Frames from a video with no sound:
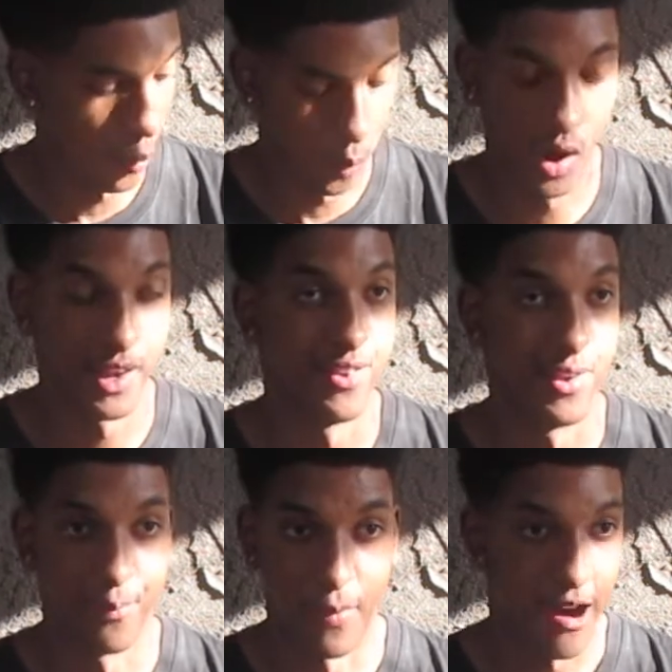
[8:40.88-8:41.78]
what is this?
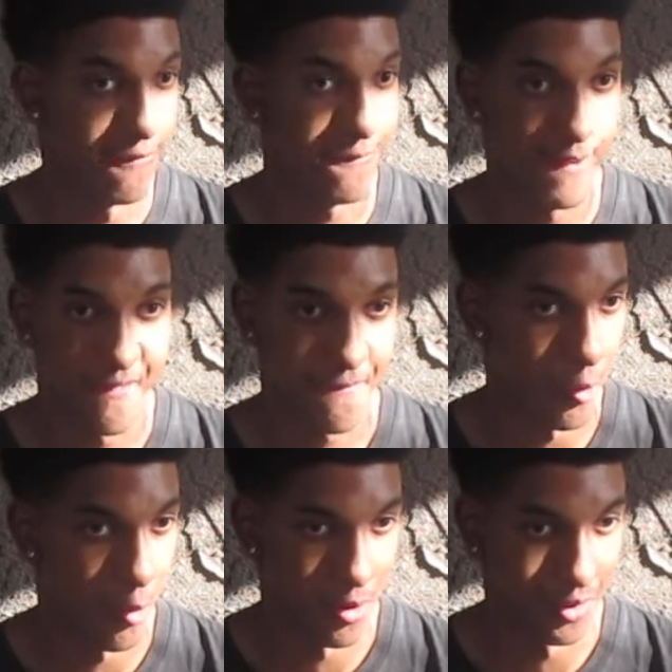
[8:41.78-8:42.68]
My fifth
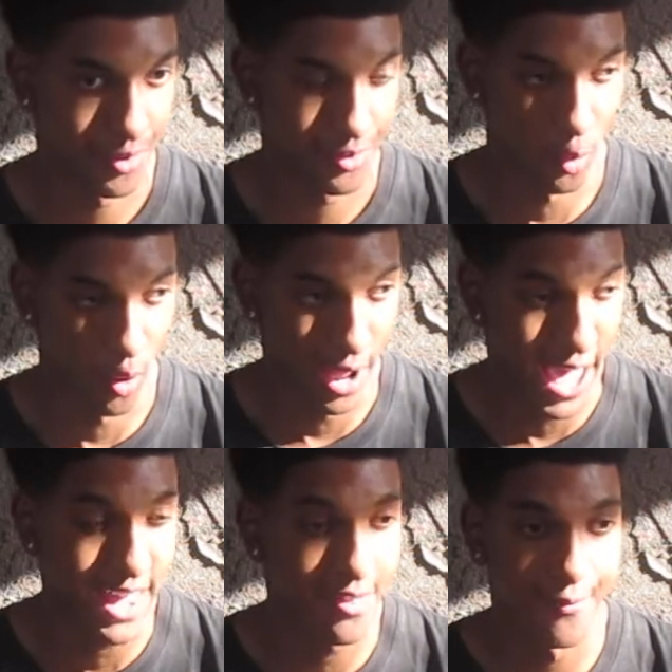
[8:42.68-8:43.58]
or or
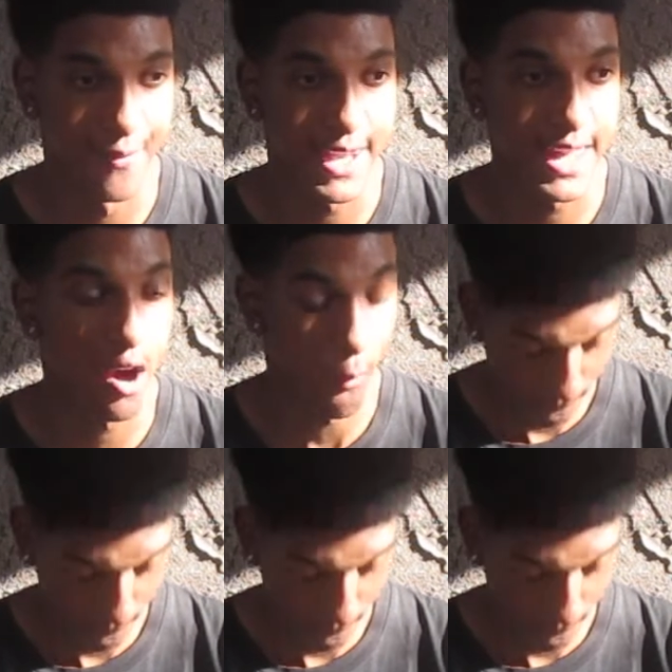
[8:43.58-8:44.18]
eighth video.